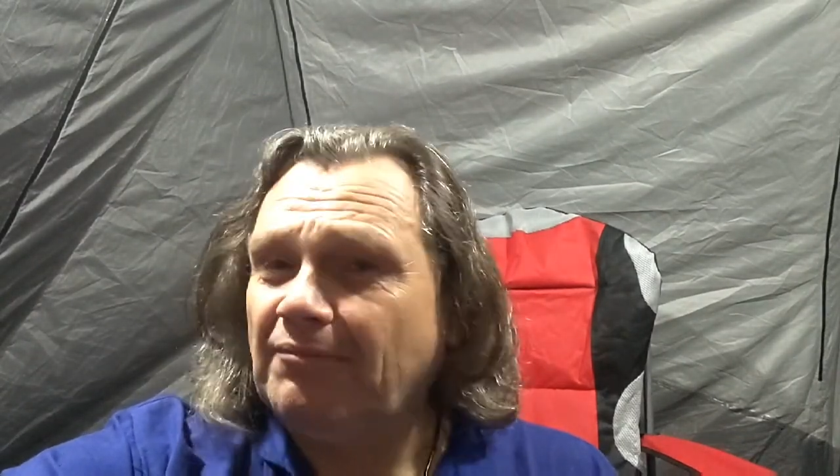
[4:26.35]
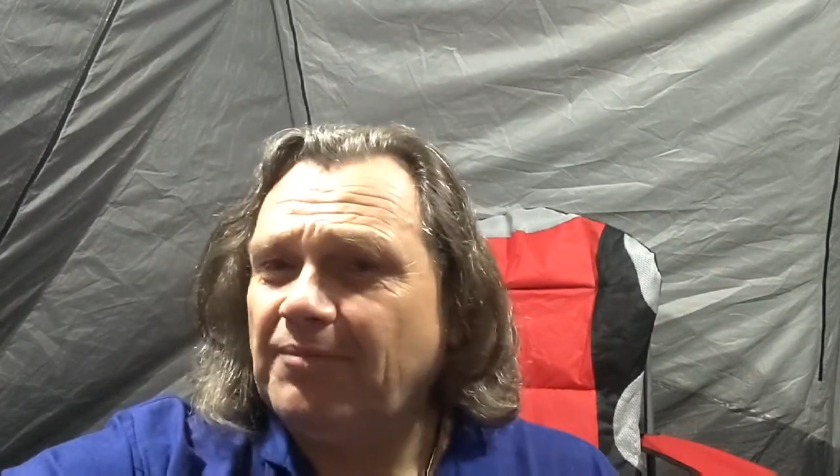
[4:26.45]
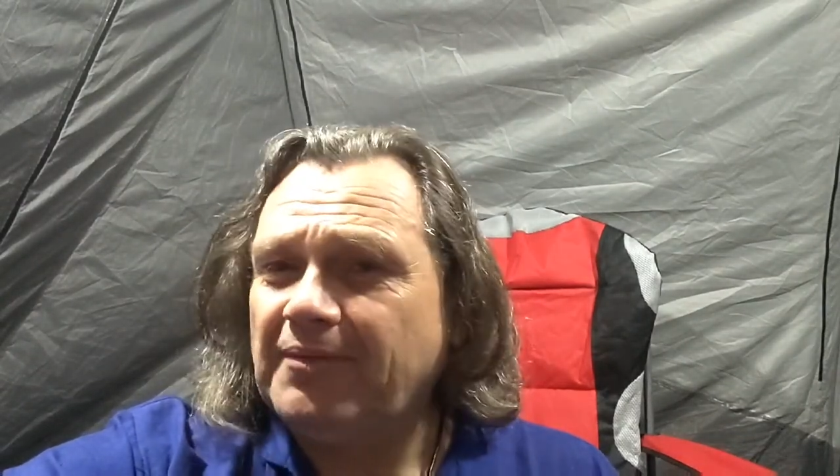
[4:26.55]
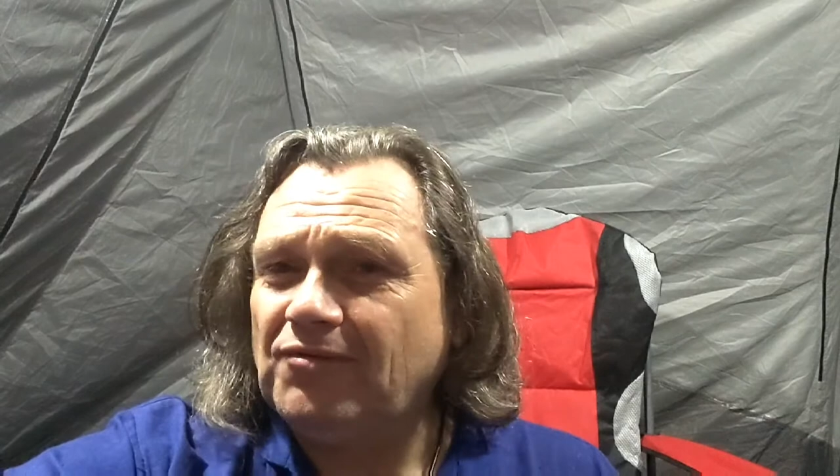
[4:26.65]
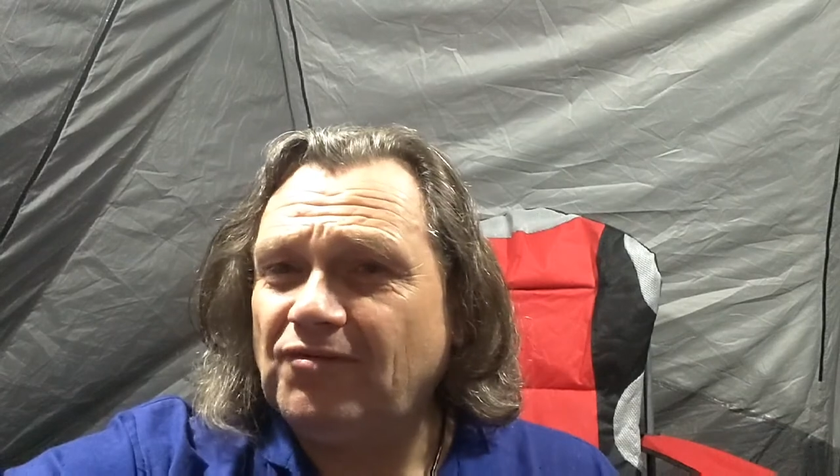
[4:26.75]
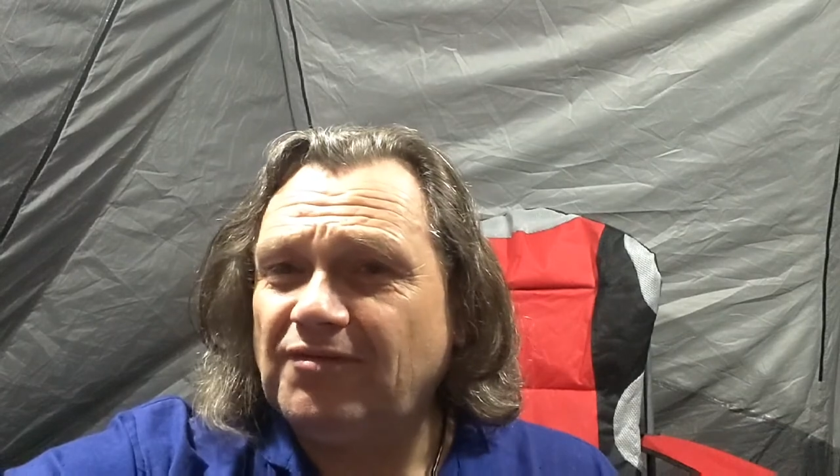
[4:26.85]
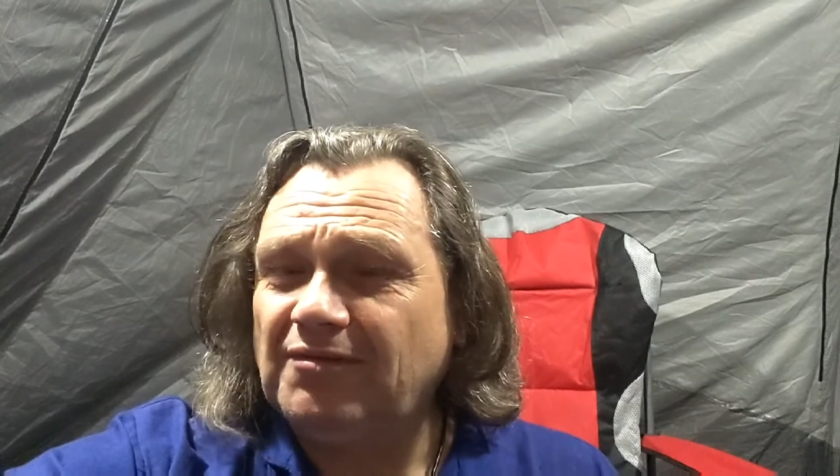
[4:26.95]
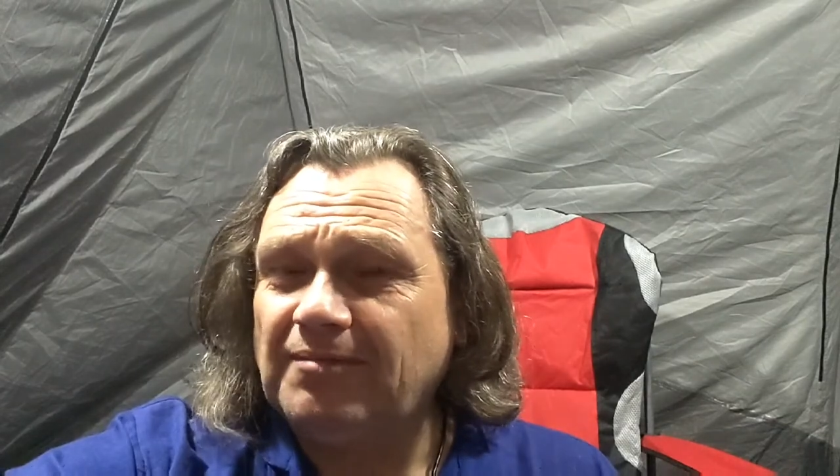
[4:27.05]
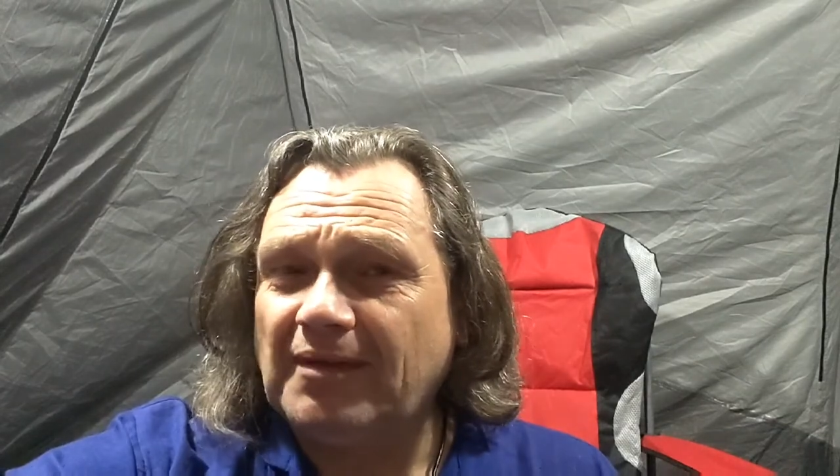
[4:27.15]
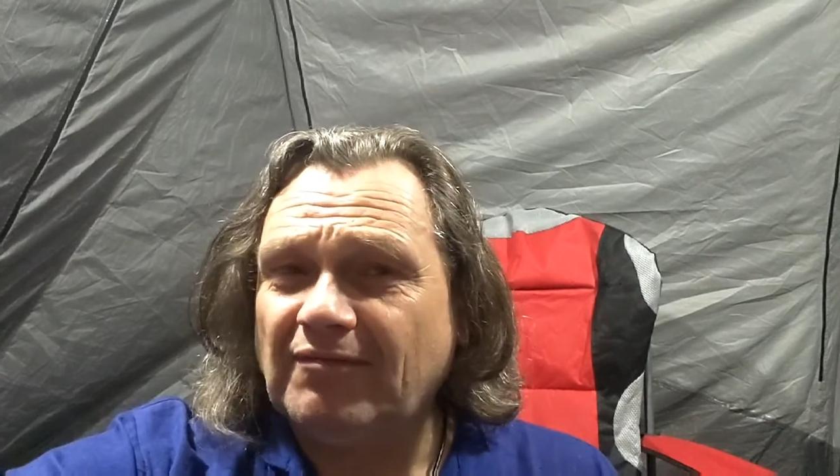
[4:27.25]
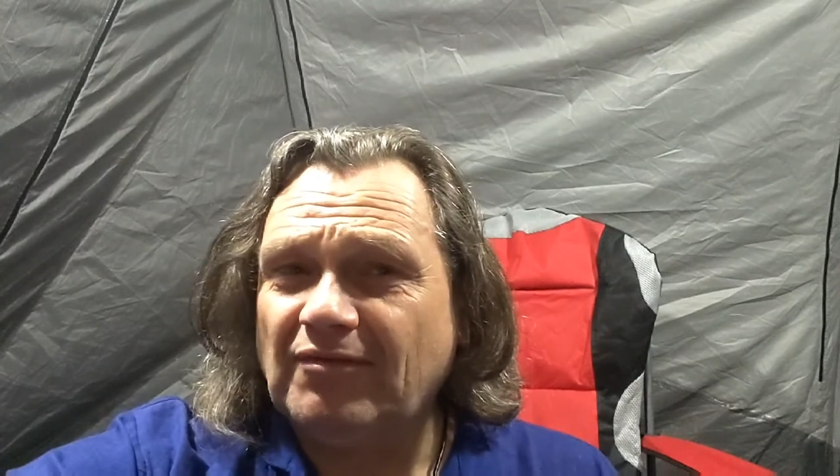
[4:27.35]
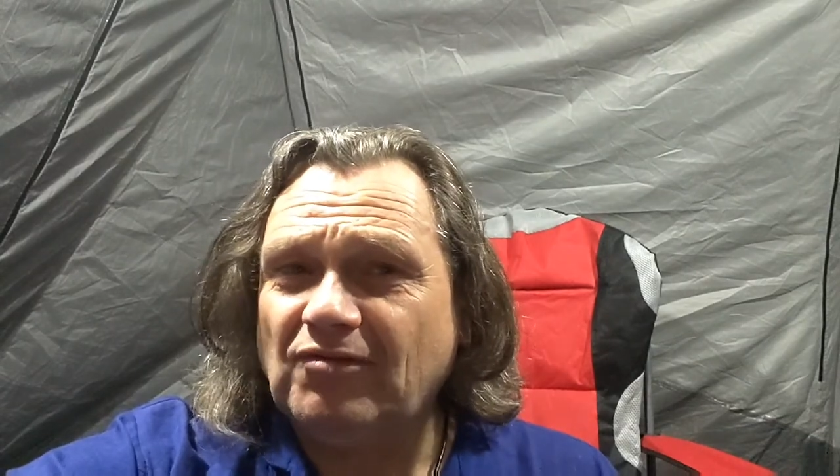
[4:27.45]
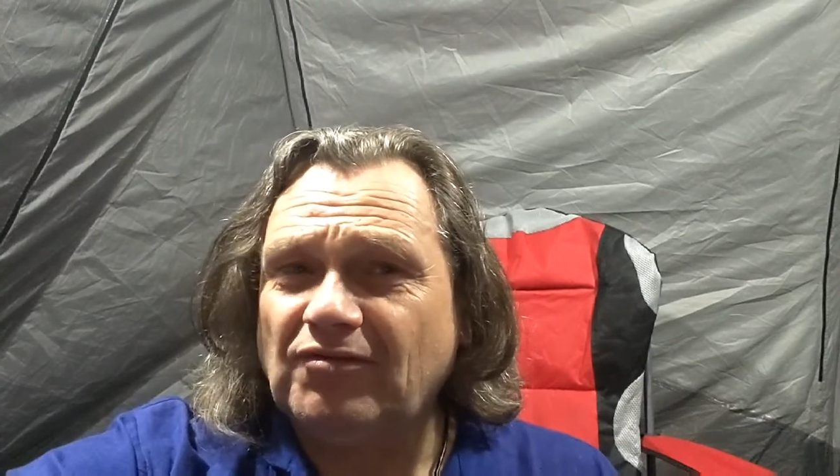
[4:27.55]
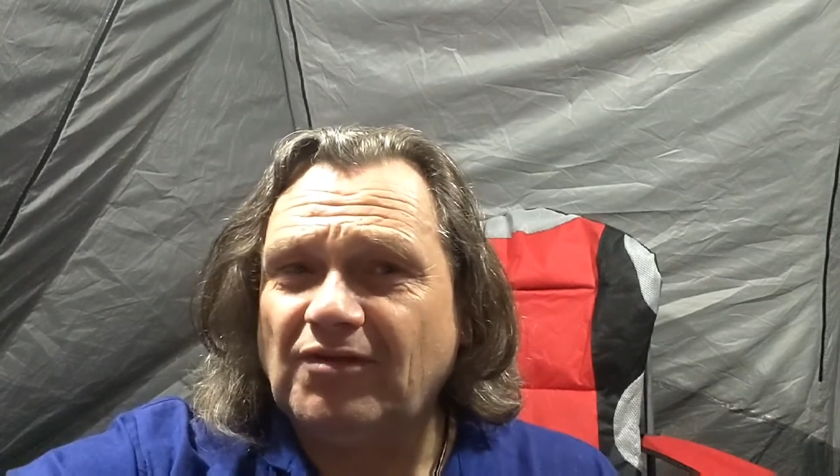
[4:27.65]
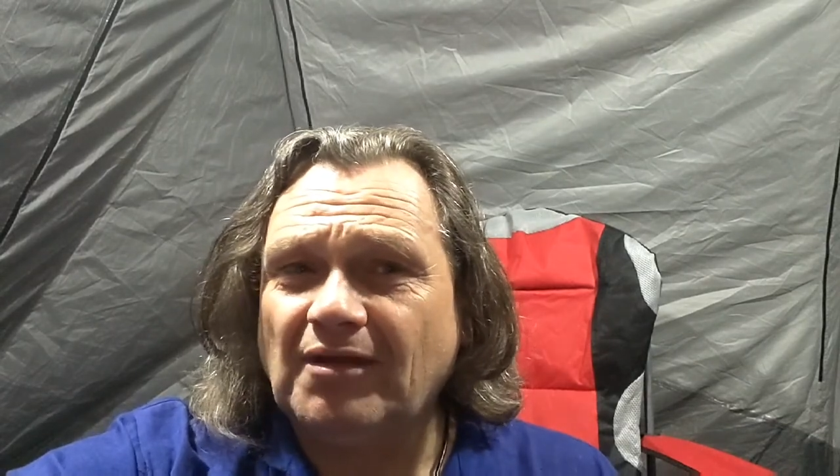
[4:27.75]
I'm speaking to seems to be having a
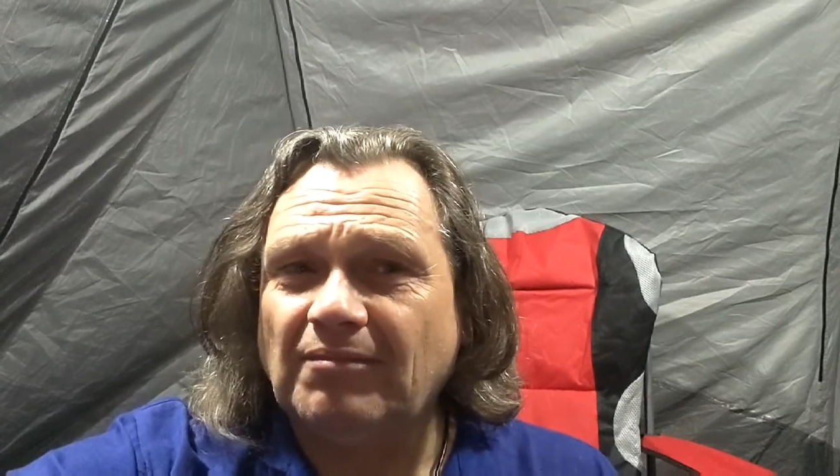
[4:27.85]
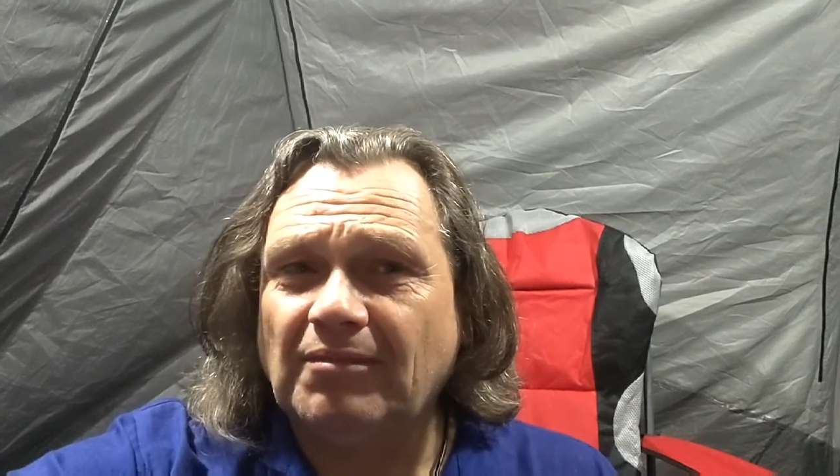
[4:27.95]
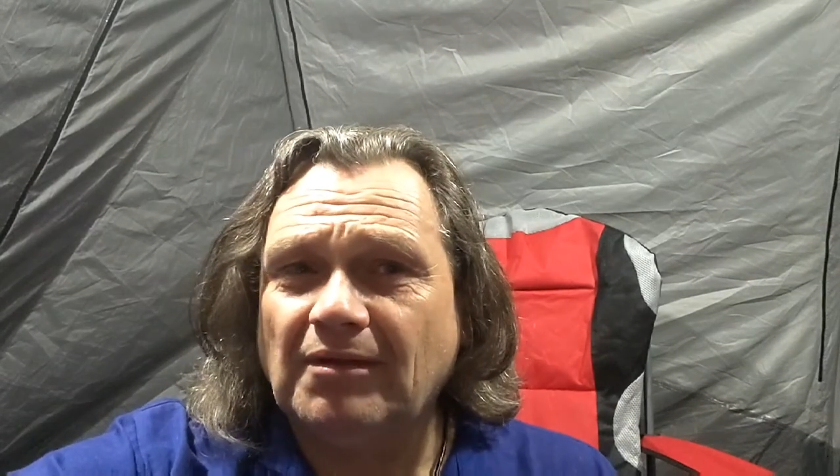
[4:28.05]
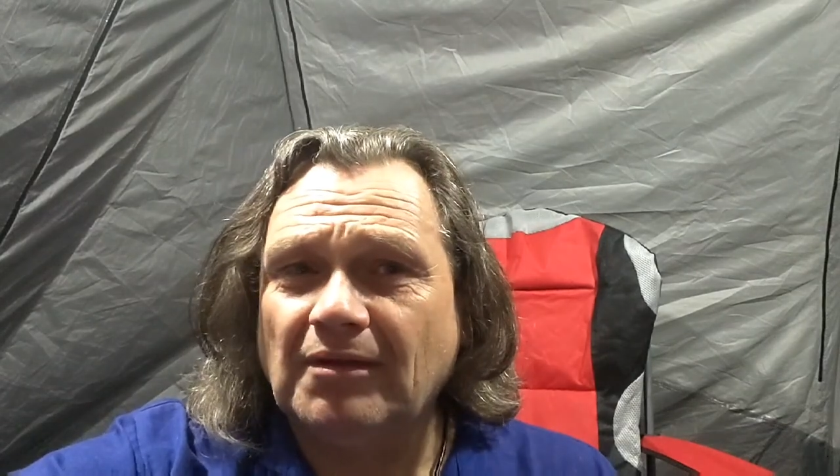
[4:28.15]
good time.